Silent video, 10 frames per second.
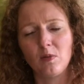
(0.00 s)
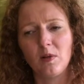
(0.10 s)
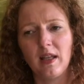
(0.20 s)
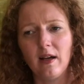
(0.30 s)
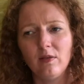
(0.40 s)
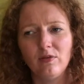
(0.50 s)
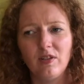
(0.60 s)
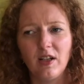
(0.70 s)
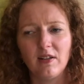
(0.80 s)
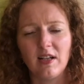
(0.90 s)
Without
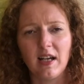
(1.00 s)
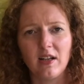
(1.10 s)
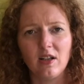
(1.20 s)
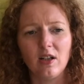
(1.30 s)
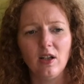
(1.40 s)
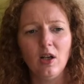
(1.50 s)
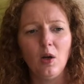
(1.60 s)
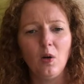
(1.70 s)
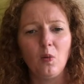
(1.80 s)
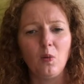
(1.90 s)
fear and anger,
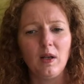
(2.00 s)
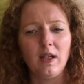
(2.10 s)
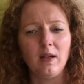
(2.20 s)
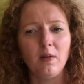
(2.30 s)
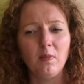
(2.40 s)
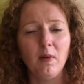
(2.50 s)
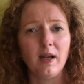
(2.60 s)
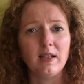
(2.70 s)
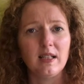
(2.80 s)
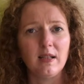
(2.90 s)
we
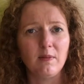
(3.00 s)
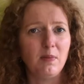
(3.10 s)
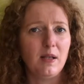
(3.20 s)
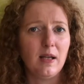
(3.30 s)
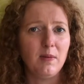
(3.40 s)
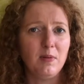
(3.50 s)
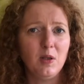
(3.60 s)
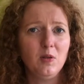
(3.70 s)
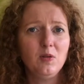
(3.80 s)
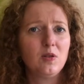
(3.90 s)
might be
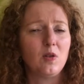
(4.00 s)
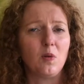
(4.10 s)
abused,